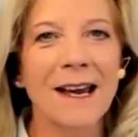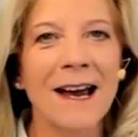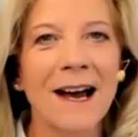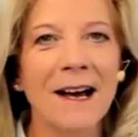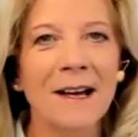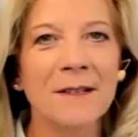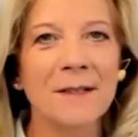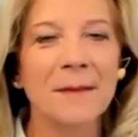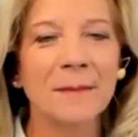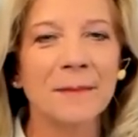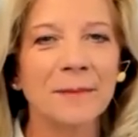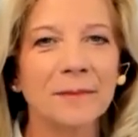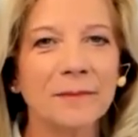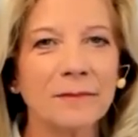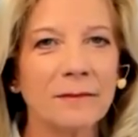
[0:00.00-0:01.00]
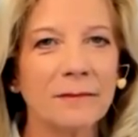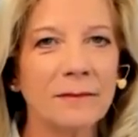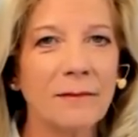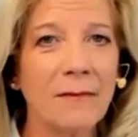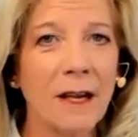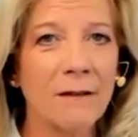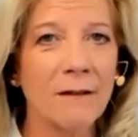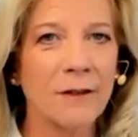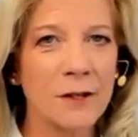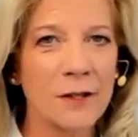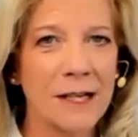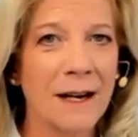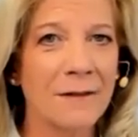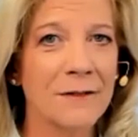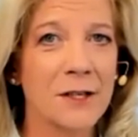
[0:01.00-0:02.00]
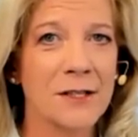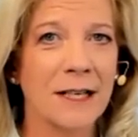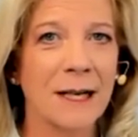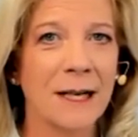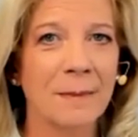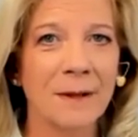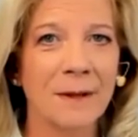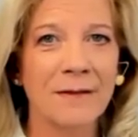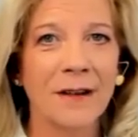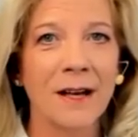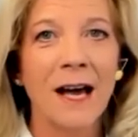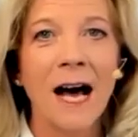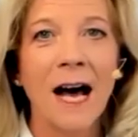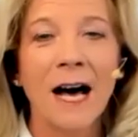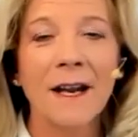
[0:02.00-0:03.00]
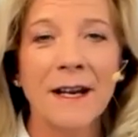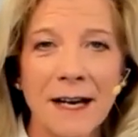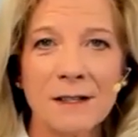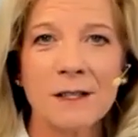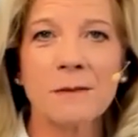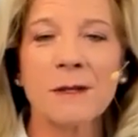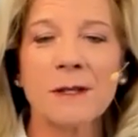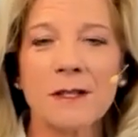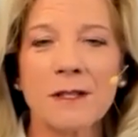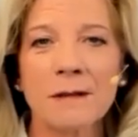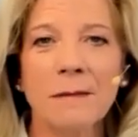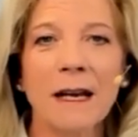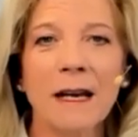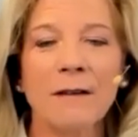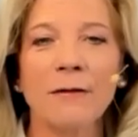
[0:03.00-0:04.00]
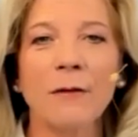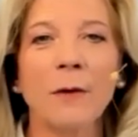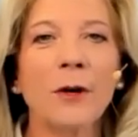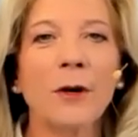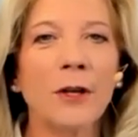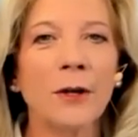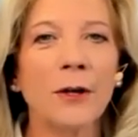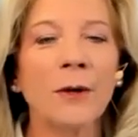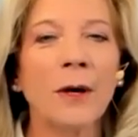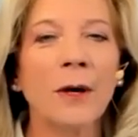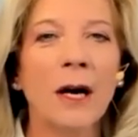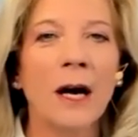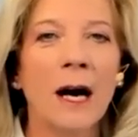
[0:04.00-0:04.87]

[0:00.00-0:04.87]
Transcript: And first, I have just a couple of announcements to make for you,